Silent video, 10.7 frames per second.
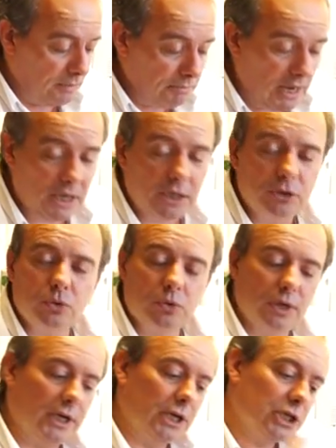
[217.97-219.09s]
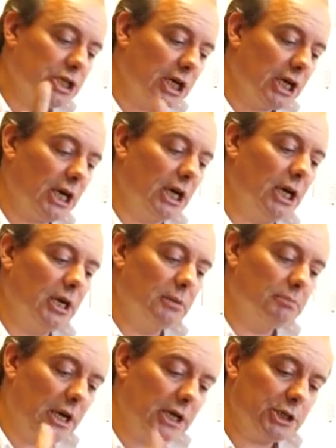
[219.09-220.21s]
mainly to the general
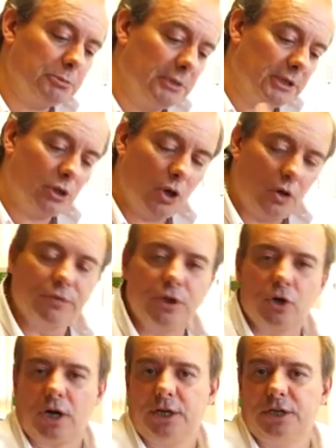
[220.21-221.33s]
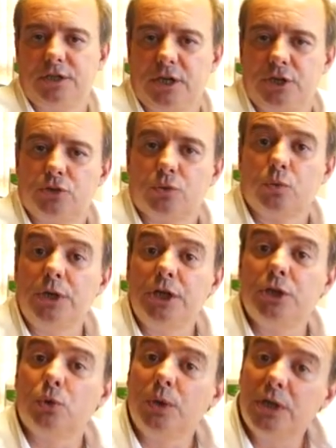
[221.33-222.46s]
management of the organization. We
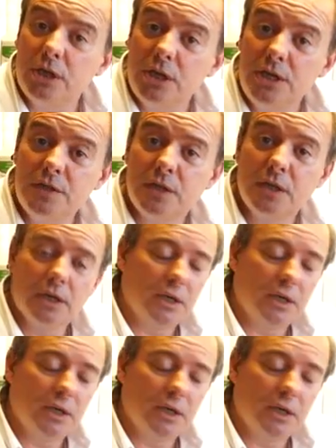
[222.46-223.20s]
need to increase